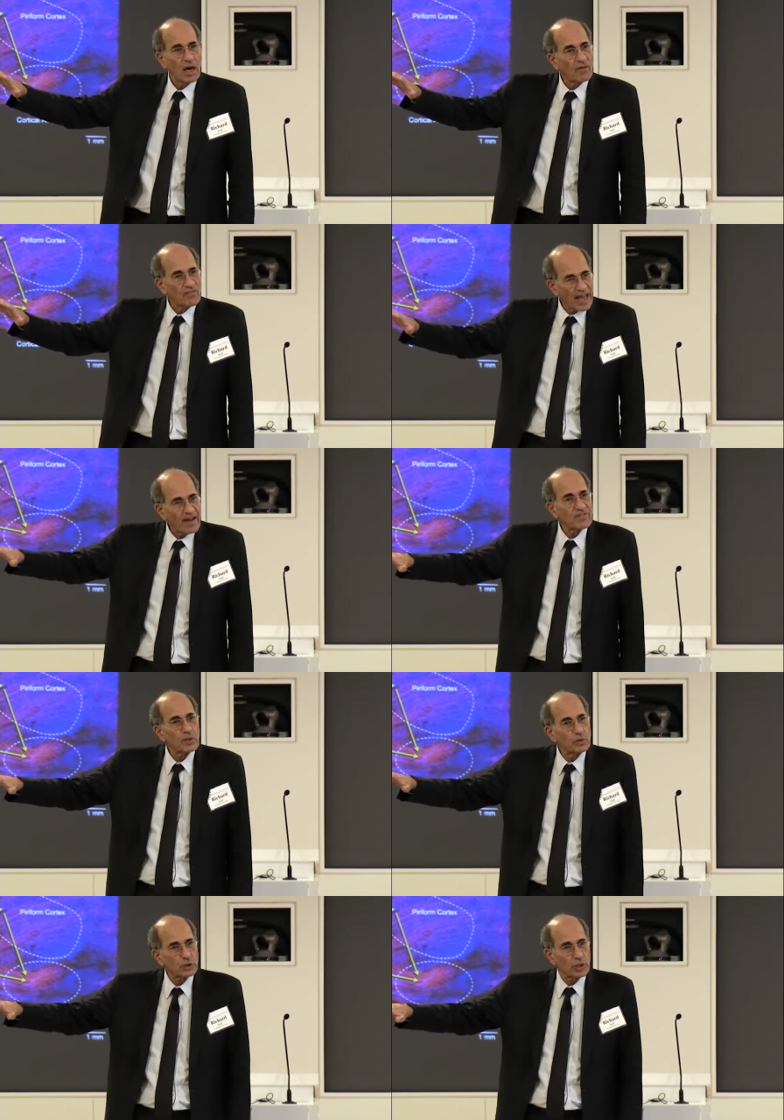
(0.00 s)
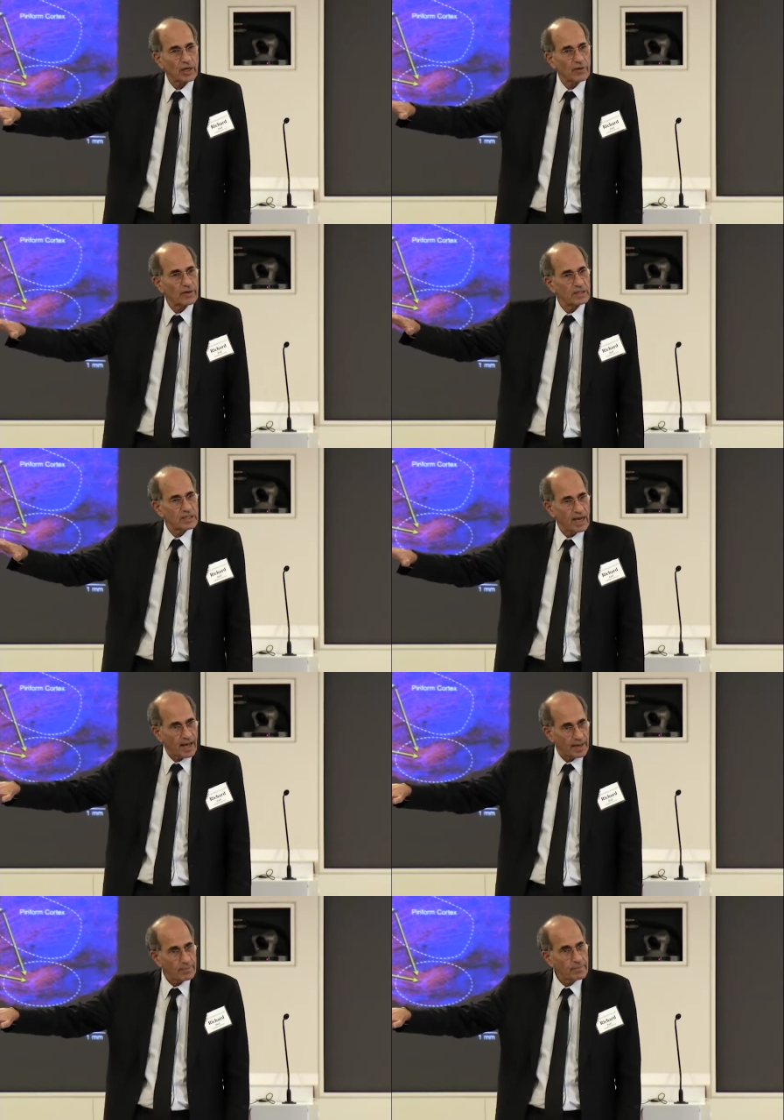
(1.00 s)
of evolutionary
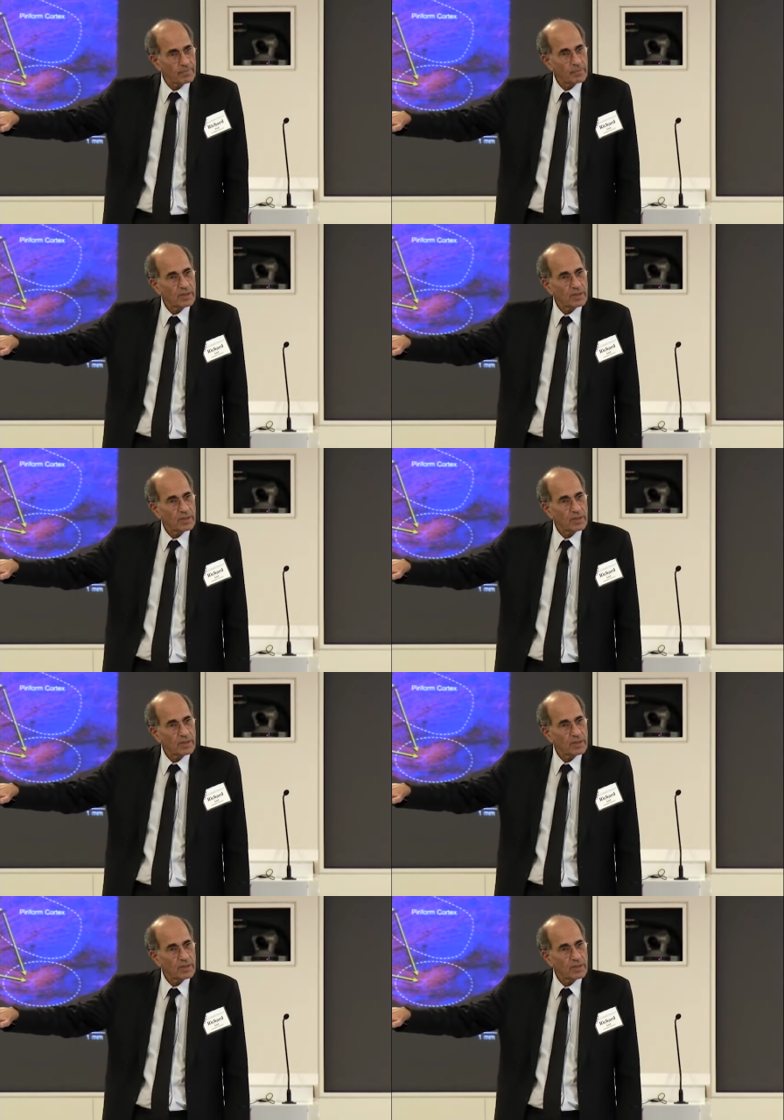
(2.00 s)
time